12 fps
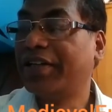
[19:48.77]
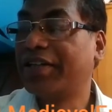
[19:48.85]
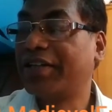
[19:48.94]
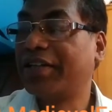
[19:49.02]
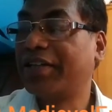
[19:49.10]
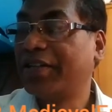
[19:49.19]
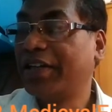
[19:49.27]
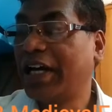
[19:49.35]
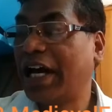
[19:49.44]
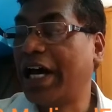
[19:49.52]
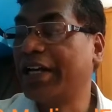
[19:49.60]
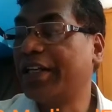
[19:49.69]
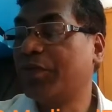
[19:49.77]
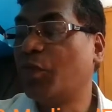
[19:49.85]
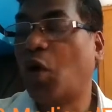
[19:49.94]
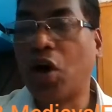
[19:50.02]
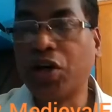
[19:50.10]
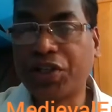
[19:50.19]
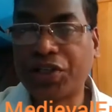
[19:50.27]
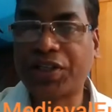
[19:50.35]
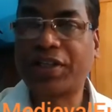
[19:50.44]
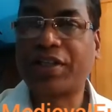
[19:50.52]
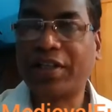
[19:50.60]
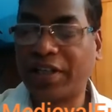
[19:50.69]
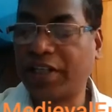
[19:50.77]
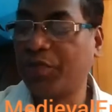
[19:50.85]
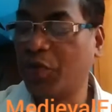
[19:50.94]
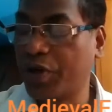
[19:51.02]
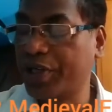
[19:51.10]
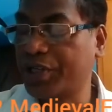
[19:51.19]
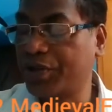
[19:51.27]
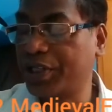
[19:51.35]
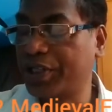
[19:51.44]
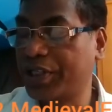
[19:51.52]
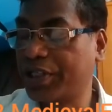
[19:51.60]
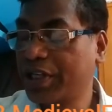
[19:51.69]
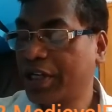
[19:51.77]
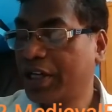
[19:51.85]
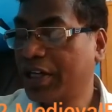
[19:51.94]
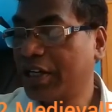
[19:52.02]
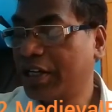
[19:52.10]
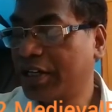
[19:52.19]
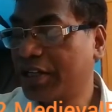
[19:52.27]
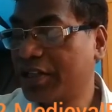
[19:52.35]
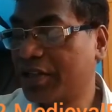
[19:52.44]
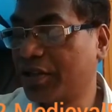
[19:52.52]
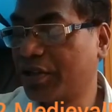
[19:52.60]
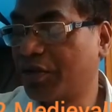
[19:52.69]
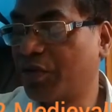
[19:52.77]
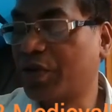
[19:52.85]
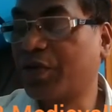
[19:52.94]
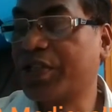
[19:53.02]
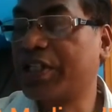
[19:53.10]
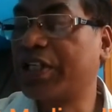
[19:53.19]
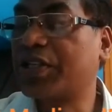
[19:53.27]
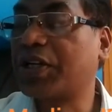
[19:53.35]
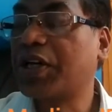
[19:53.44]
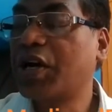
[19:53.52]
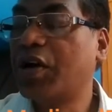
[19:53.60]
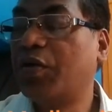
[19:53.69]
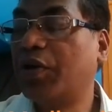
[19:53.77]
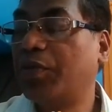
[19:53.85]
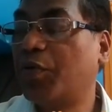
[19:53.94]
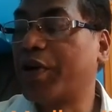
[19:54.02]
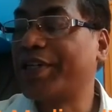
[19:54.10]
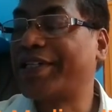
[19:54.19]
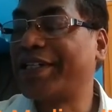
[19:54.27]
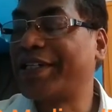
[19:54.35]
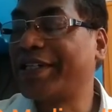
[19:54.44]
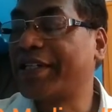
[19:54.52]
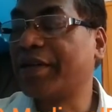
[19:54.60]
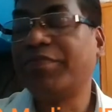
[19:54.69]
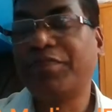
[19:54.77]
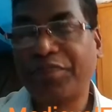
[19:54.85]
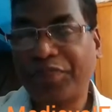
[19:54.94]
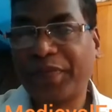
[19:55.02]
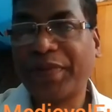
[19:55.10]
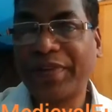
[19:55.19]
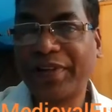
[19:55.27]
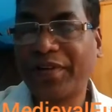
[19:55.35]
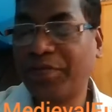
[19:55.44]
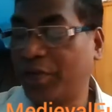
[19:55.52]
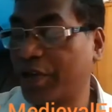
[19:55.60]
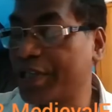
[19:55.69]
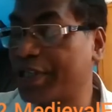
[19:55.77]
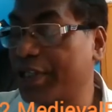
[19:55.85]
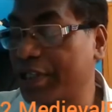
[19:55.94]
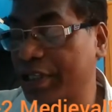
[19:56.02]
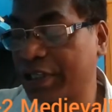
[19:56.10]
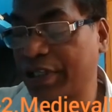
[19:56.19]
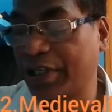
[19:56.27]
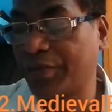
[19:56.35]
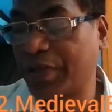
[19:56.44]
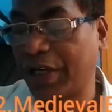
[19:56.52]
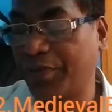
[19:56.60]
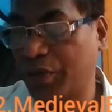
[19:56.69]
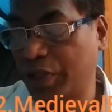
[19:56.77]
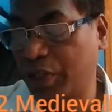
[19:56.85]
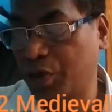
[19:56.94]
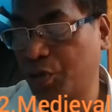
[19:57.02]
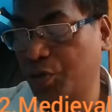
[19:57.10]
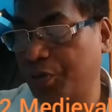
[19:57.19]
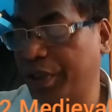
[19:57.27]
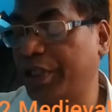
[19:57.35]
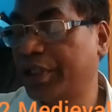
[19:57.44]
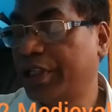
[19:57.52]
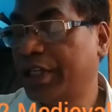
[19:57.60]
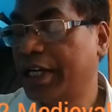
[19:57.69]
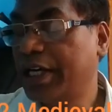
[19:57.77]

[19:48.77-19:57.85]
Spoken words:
See, and the monks and the monasteries. So what was this monasticism? Monasticism came into being.